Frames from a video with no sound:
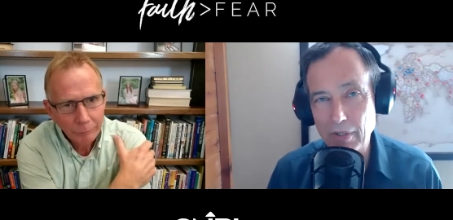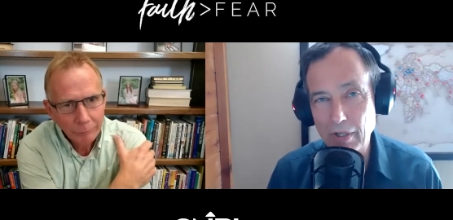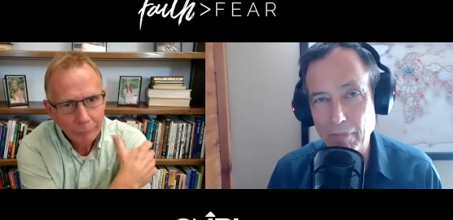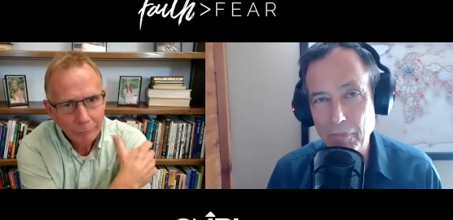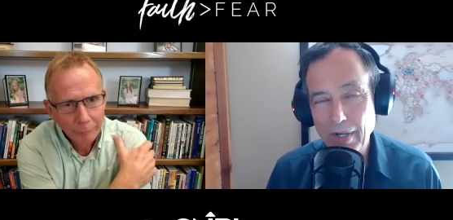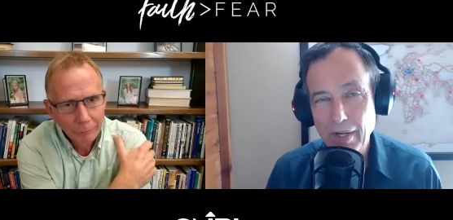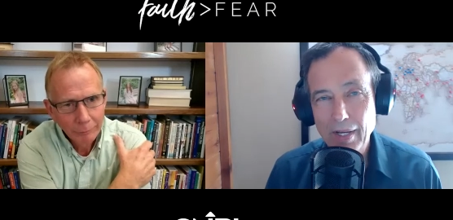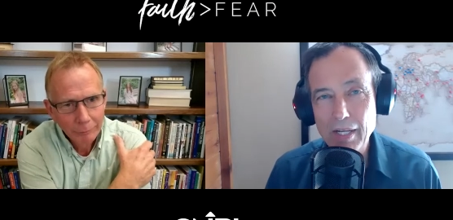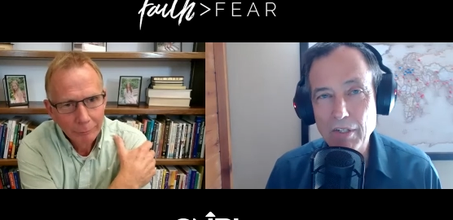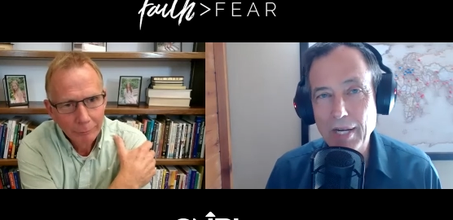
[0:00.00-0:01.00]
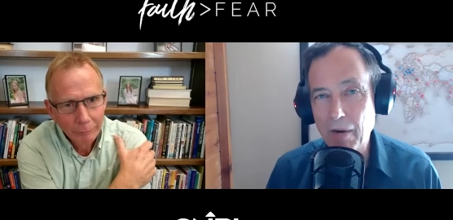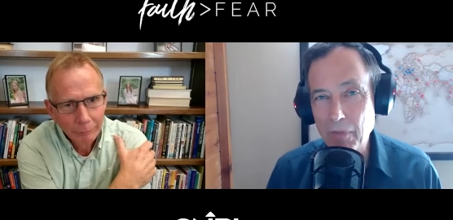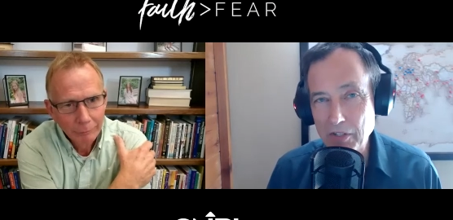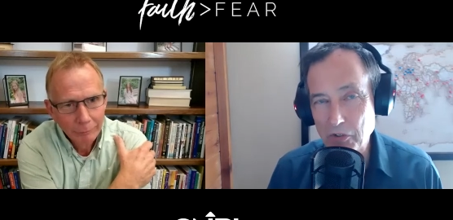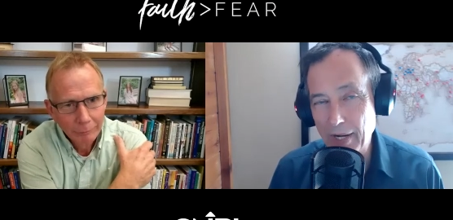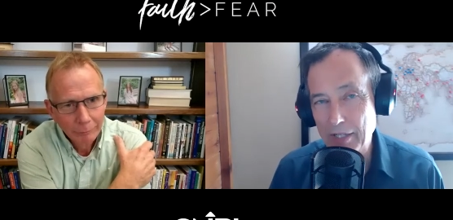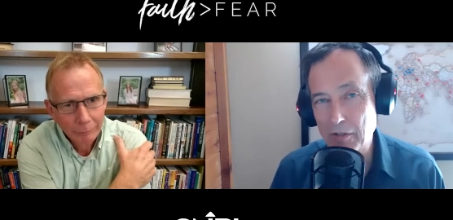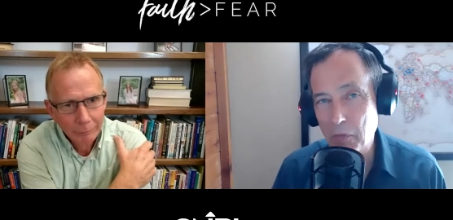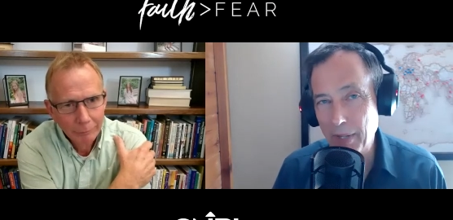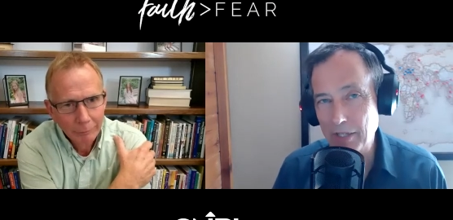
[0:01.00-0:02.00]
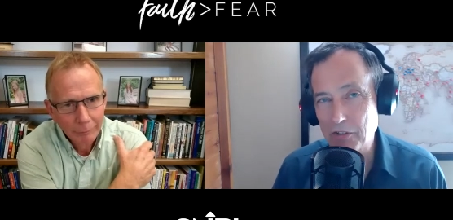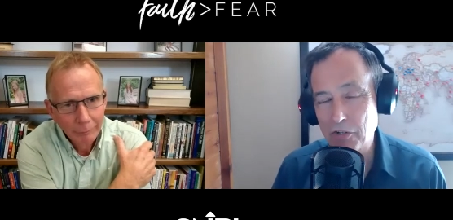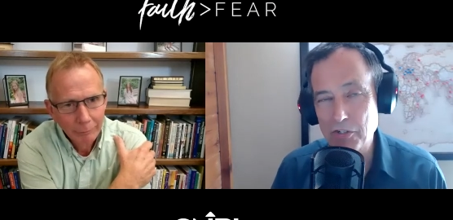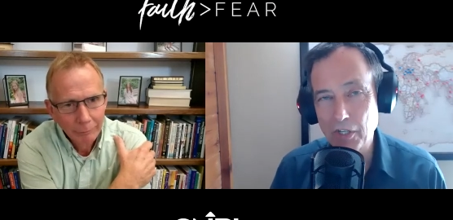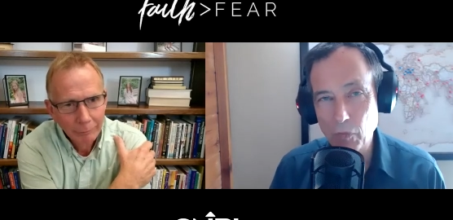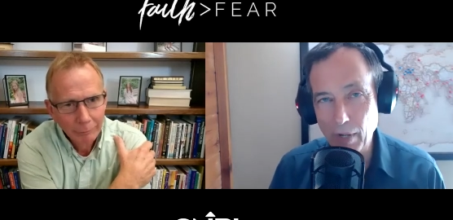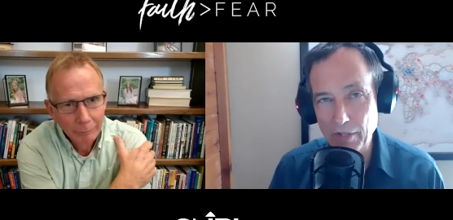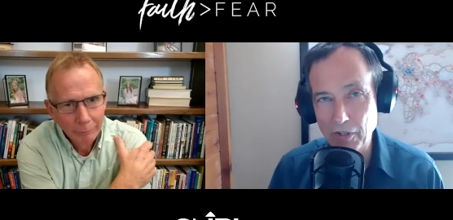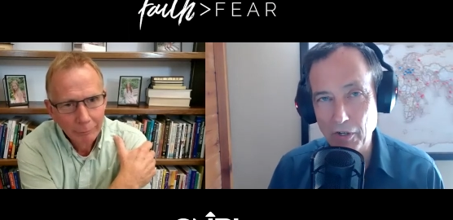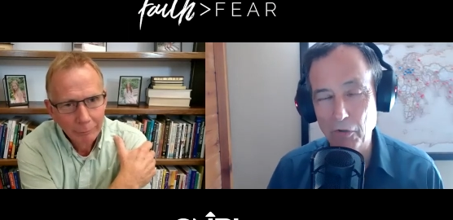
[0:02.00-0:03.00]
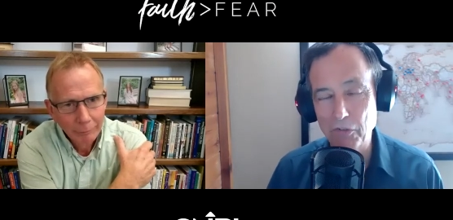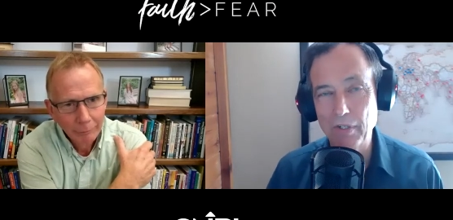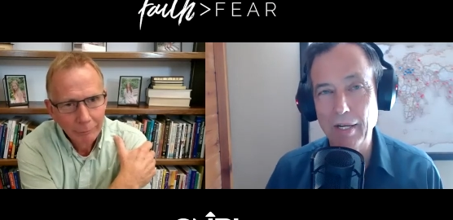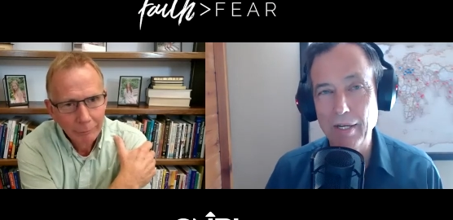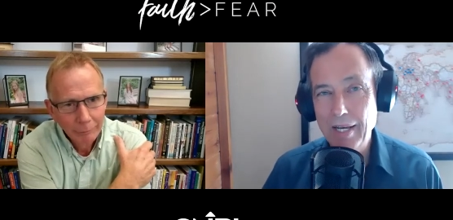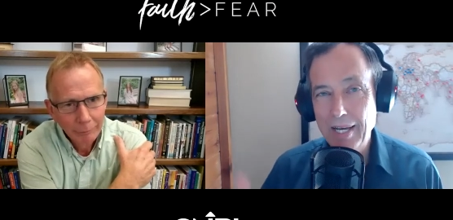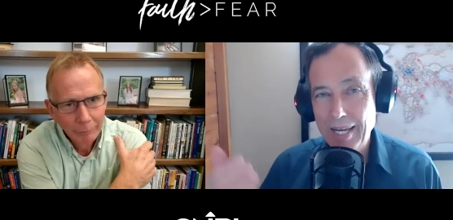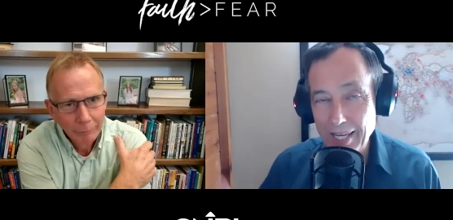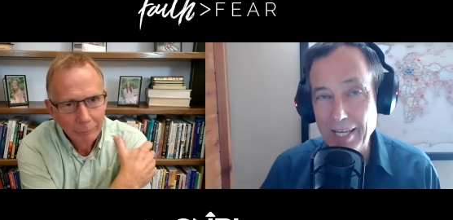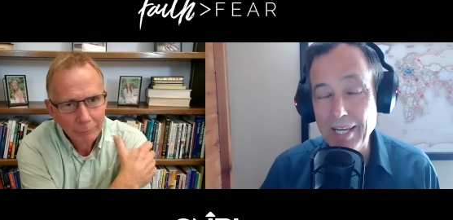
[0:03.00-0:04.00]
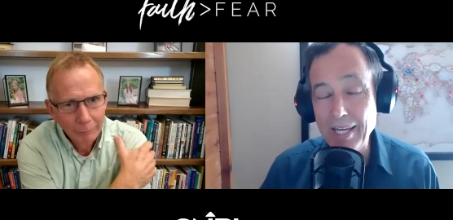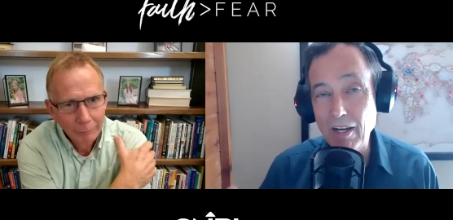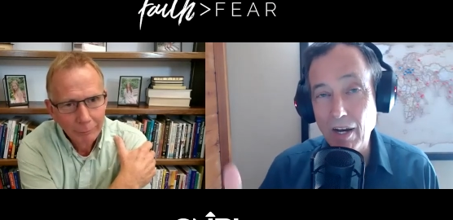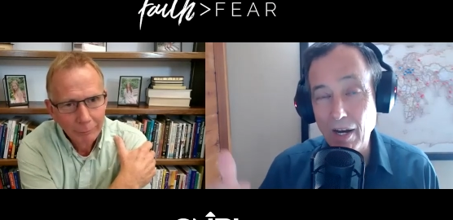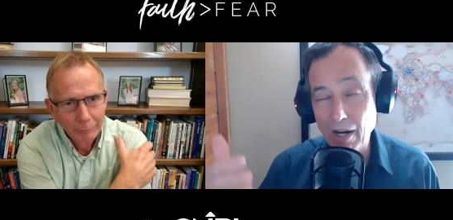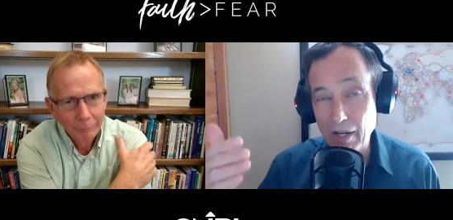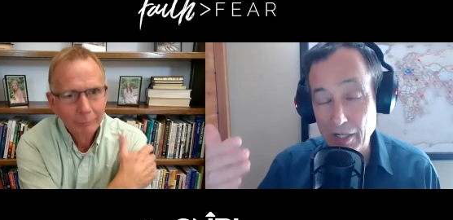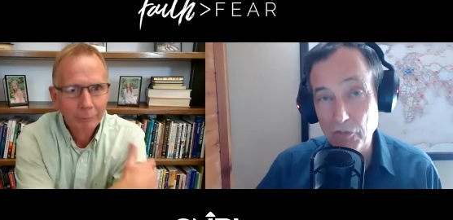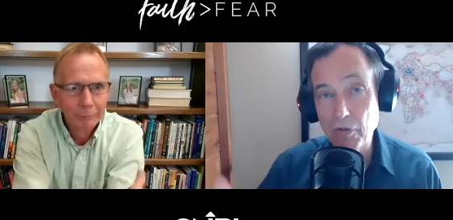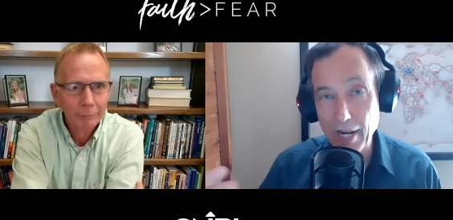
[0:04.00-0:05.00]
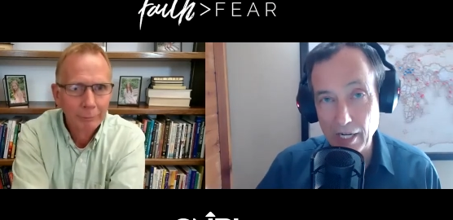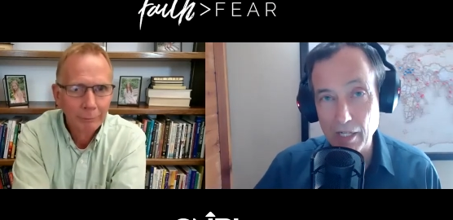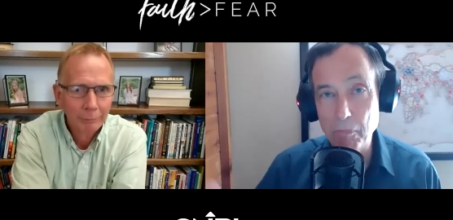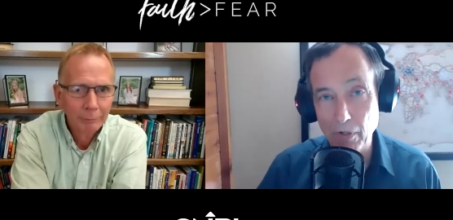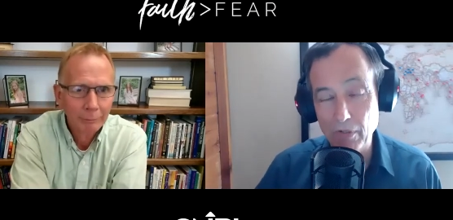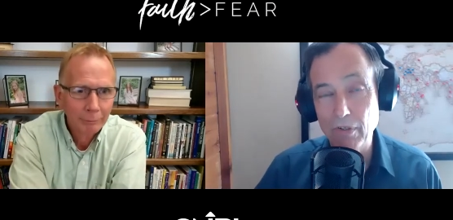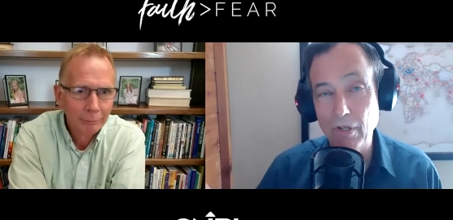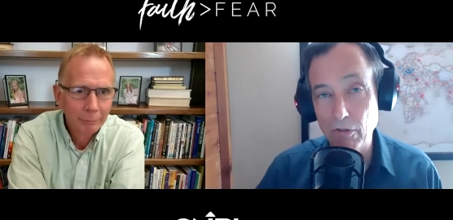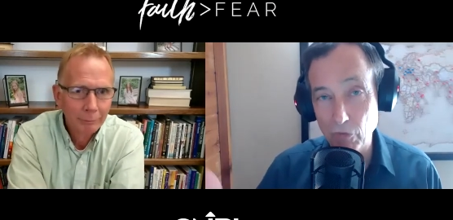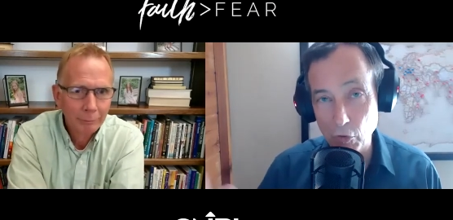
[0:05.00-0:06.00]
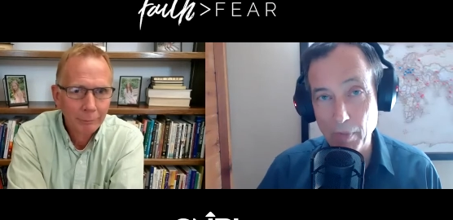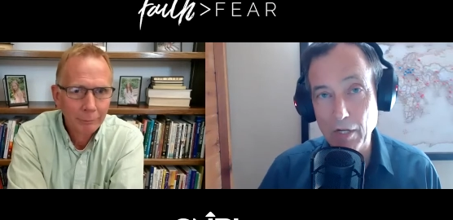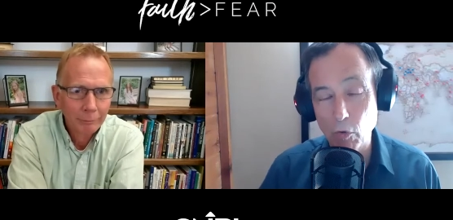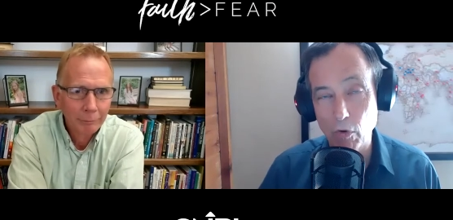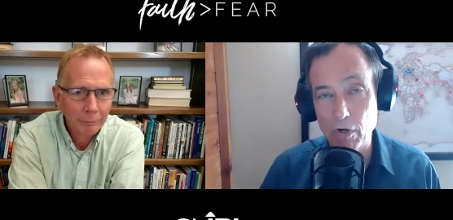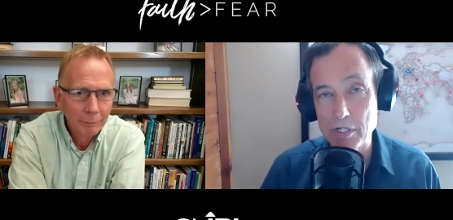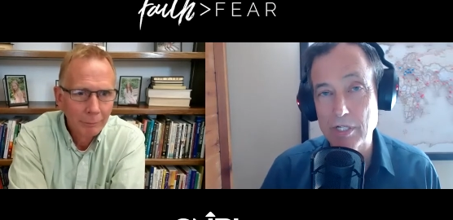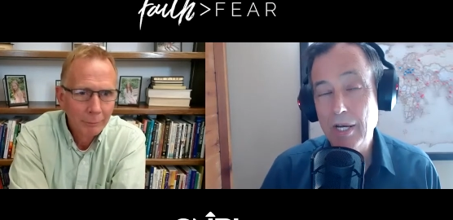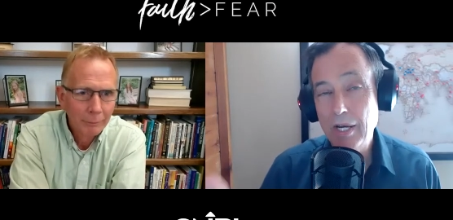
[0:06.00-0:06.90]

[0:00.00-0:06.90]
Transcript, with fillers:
Speaker 1: Uh, he's an outreach director of a megachurch on the West Coast, and he uh, is trying to put the Zume course